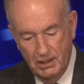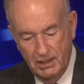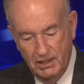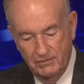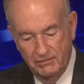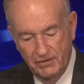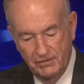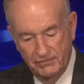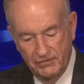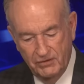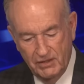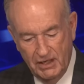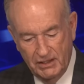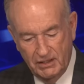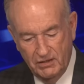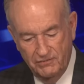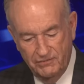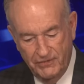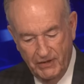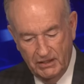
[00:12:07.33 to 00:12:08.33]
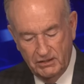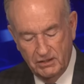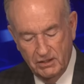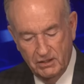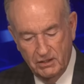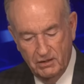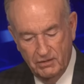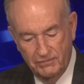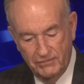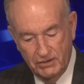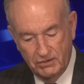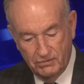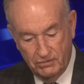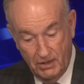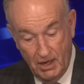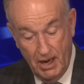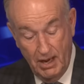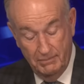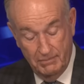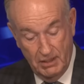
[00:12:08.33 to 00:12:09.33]
even if he's not convicted of the
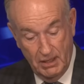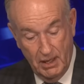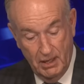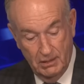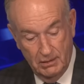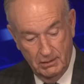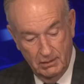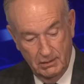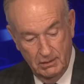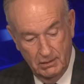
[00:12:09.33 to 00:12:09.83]
crime yet.